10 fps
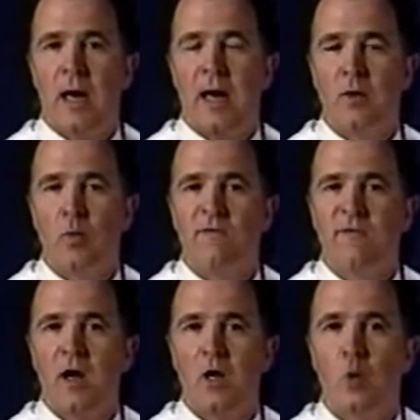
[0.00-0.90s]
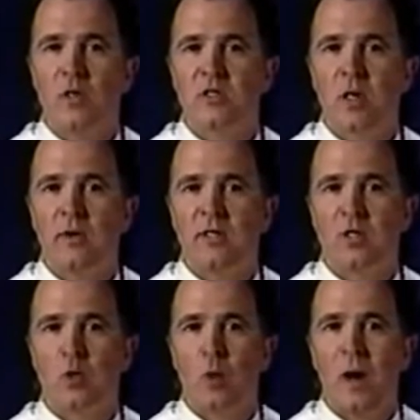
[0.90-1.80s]
And it will follow what's known as
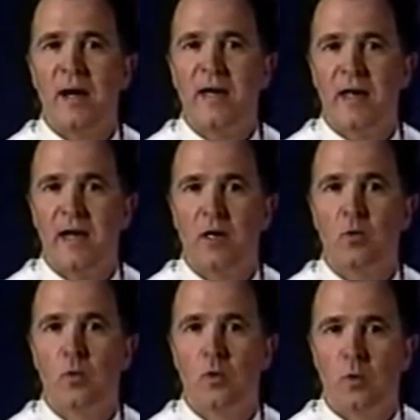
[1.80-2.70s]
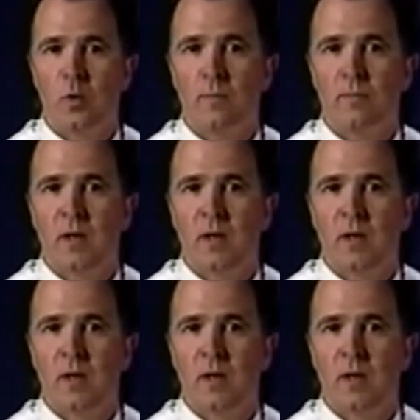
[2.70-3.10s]
the right-hand rule.